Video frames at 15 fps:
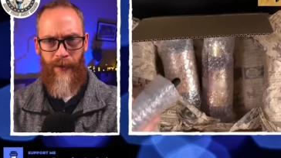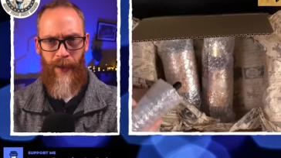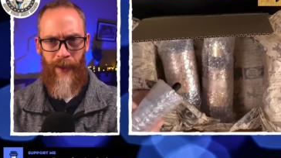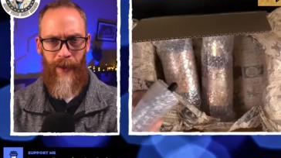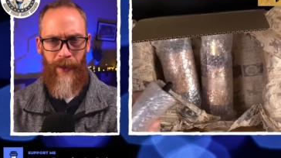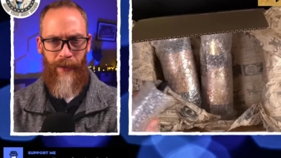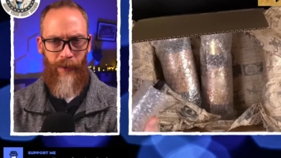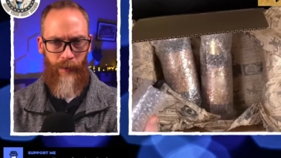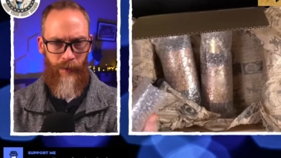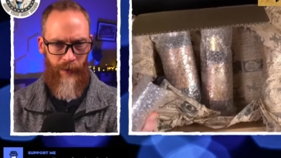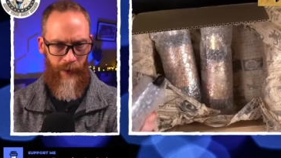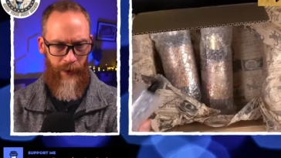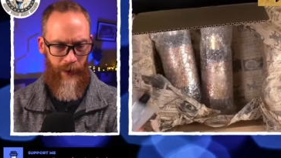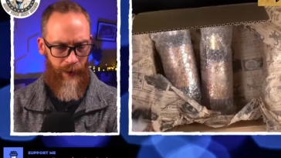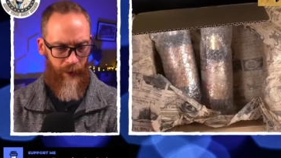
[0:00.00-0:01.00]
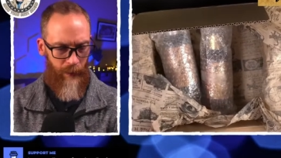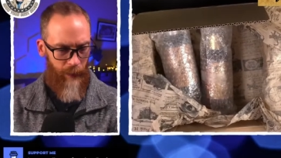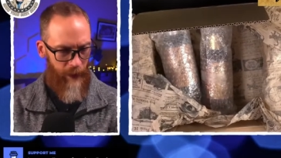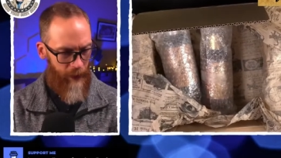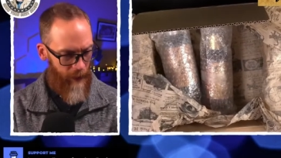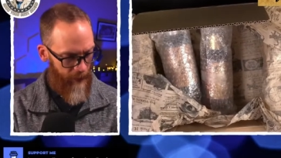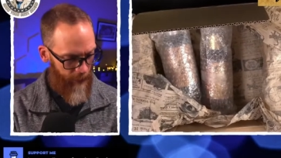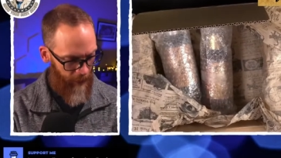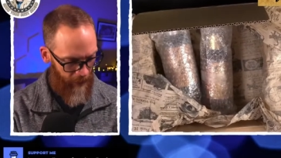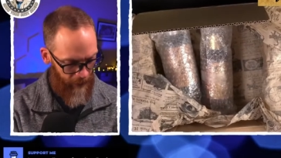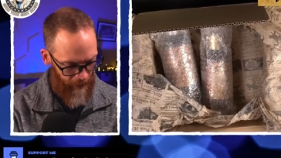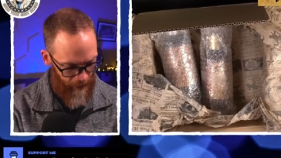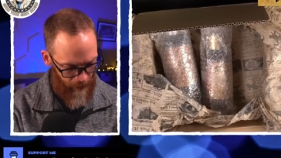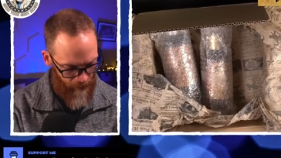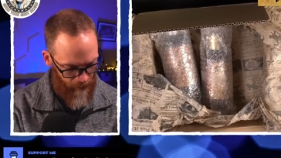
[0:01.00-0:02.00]
I don't think it'll be just
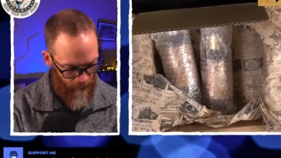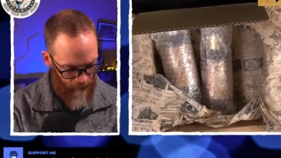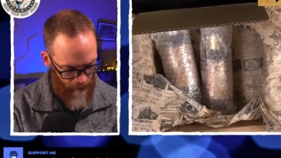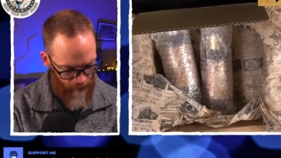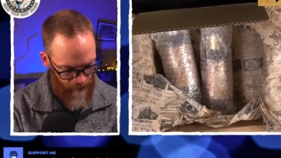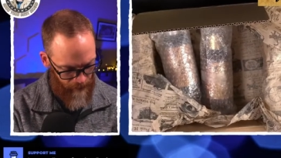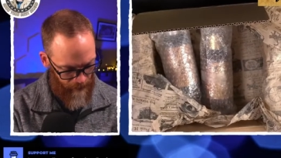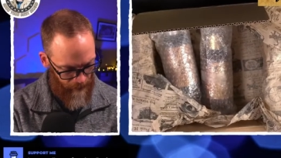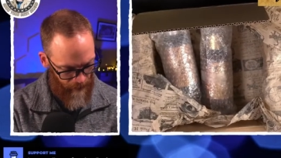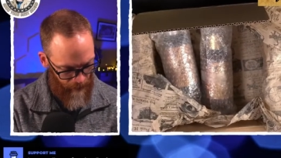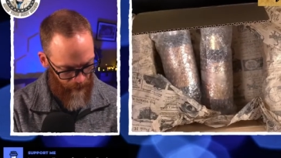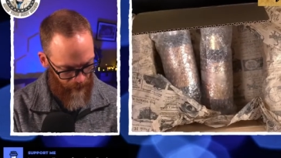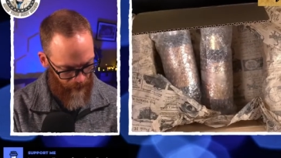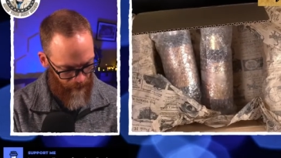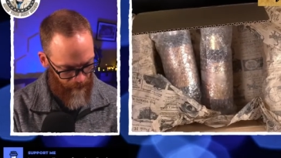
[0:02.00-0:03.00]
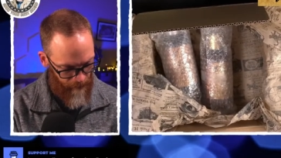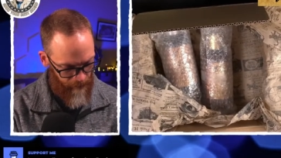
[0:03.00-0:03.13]
plain leather, but we'll see in a minute.